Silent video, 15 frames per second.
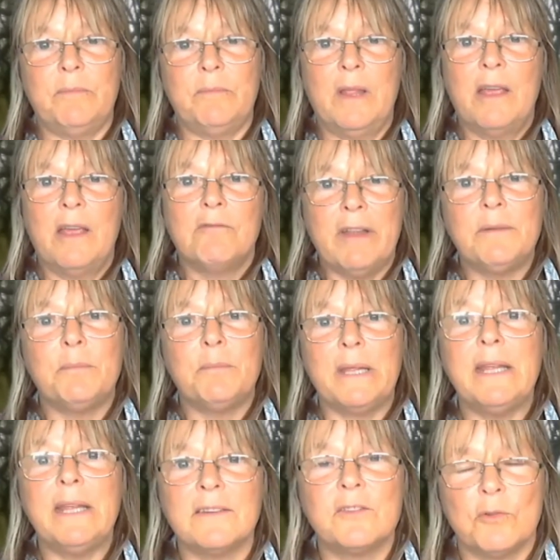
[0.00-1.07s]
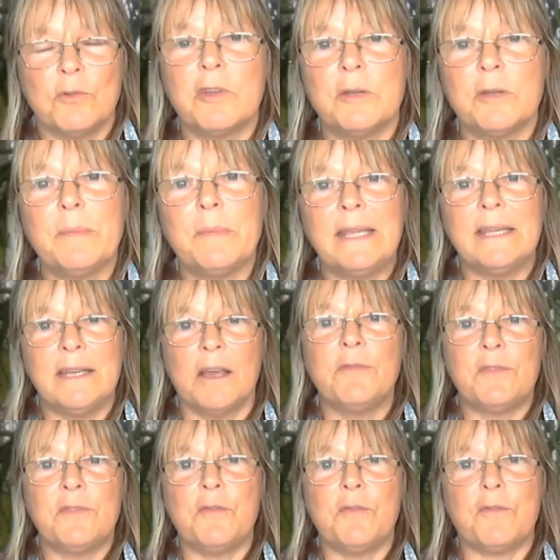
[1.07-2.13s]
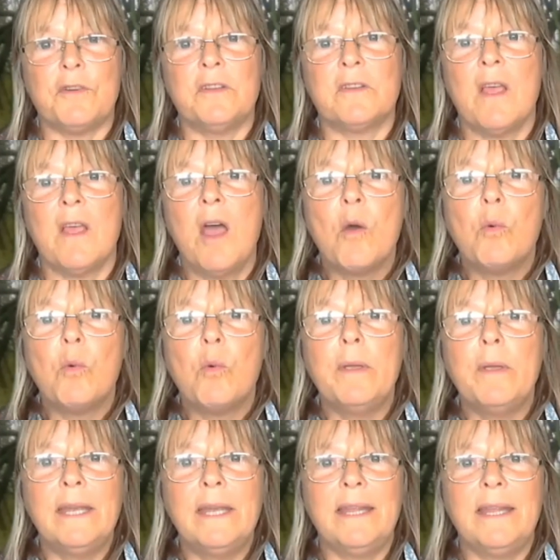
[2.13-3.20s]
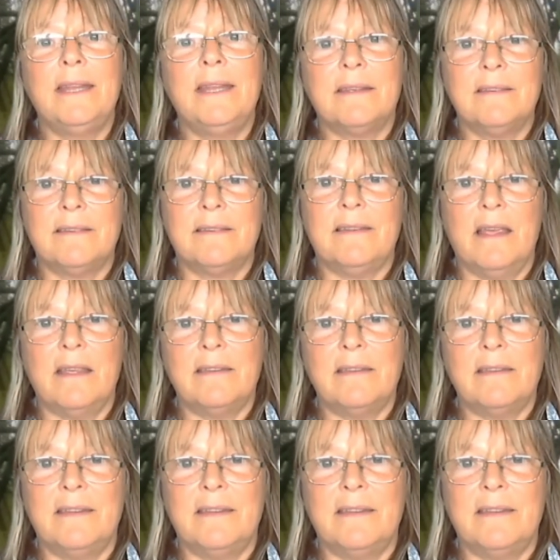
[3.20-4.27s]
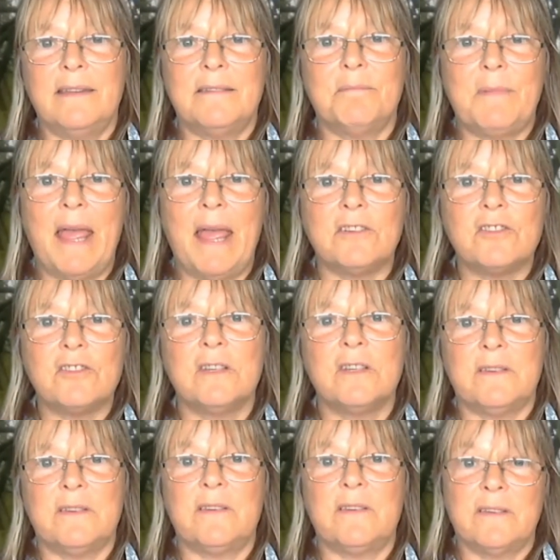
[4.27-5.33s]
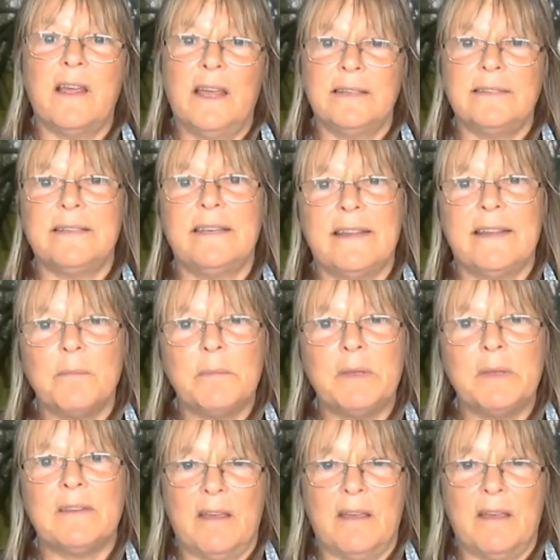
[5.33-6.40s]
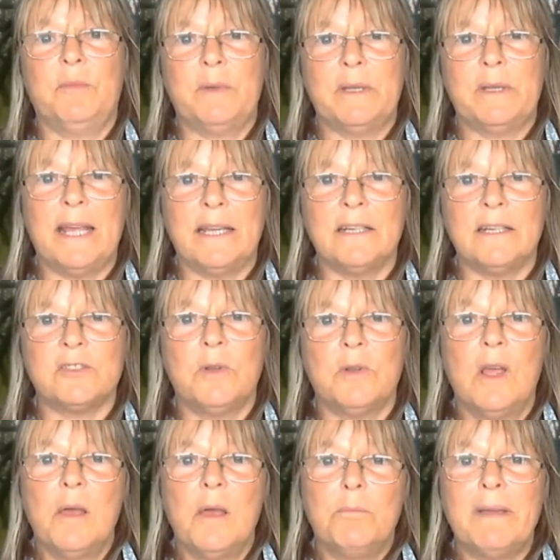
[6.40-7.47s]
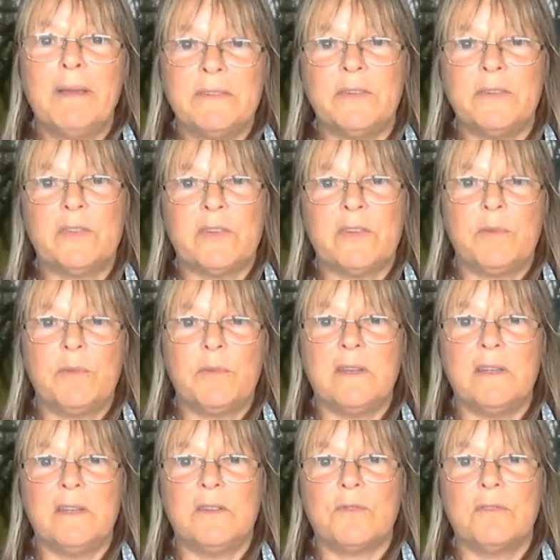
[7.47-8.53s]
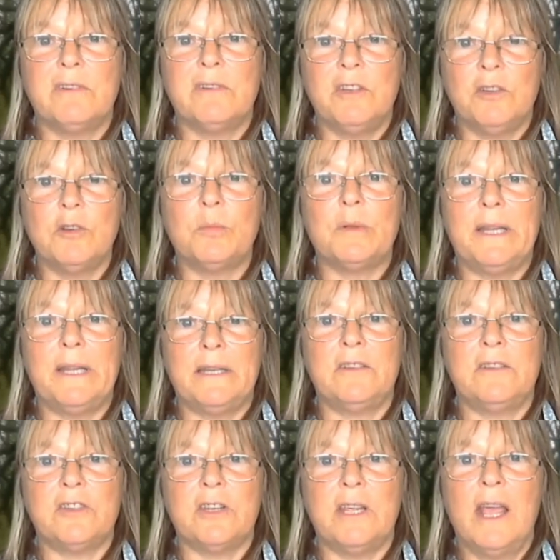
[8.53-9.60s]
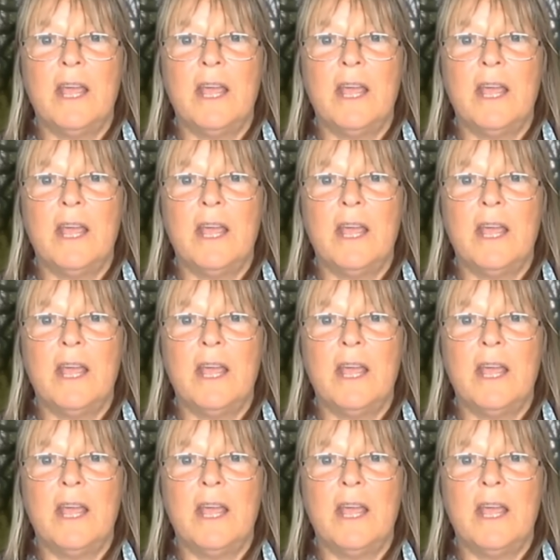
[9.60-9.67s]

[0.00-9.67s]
red meat, that's not going to make enough difference. We need concerted action as a society, and that means government action. Massive subsidies for renewable energy,